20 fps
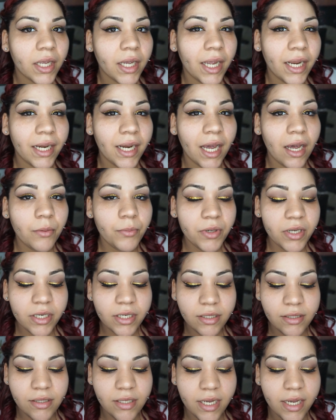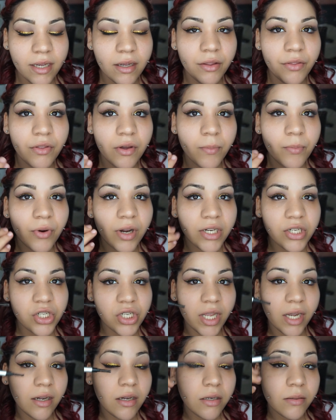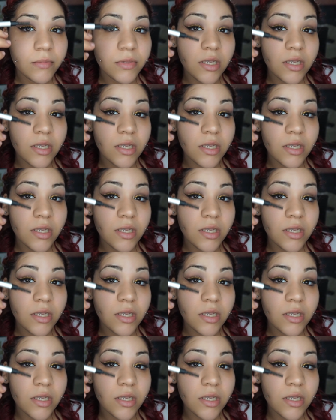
And now I'm gonna take the brush that comes